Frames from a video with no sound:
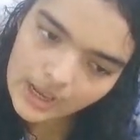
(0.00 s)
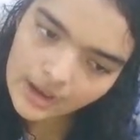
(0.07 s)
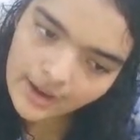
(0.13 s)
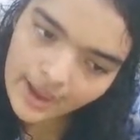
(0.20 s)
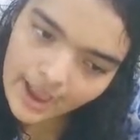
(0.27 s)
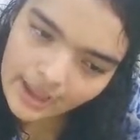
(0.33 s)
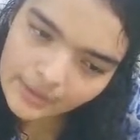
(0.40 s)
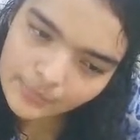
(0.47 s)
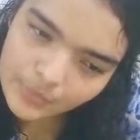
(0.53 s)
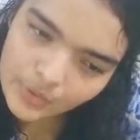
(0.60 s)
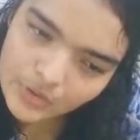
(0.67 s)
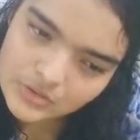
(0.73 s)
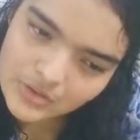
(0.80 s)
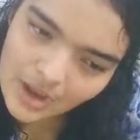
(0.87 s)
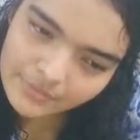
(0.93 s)
and we
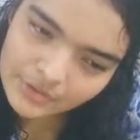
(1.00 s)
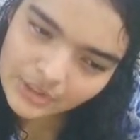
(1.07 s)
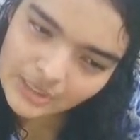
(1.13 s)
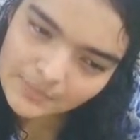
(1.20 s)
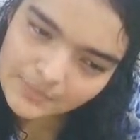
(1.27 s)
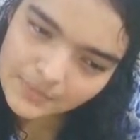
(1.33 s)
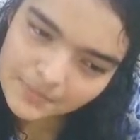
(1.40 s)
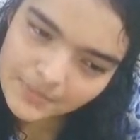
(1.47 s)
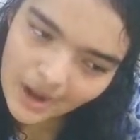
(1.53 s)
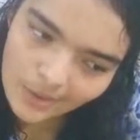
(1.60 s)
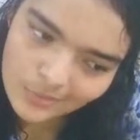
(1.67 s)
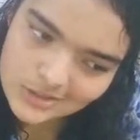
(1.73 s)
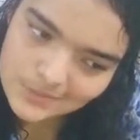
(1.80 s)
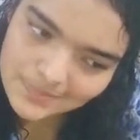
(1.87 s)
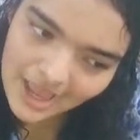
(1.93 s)
also have to keep the
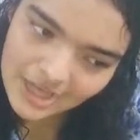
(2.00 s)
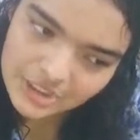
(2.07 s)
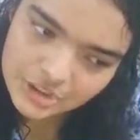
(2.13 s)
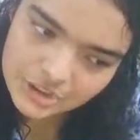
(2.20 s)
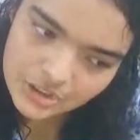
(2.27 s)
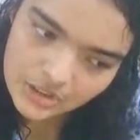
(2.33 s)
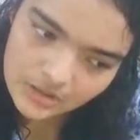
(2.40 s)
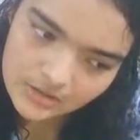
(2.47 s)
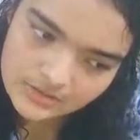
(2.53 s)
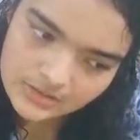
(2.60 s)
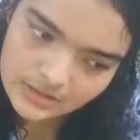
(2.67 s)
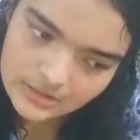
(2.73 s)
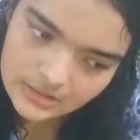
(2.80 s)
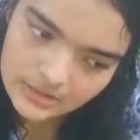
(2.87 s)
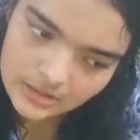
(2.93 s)
brown splash
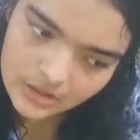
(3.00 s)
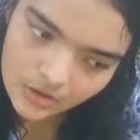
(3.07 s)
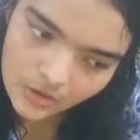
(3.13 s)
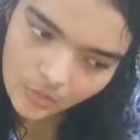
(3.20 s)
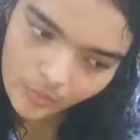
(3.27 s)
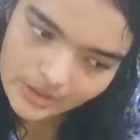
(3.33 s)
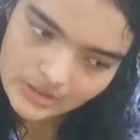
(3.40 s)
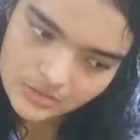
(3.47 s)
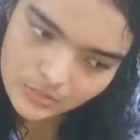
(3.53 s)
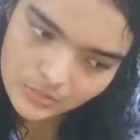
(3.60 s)
circle going. So we're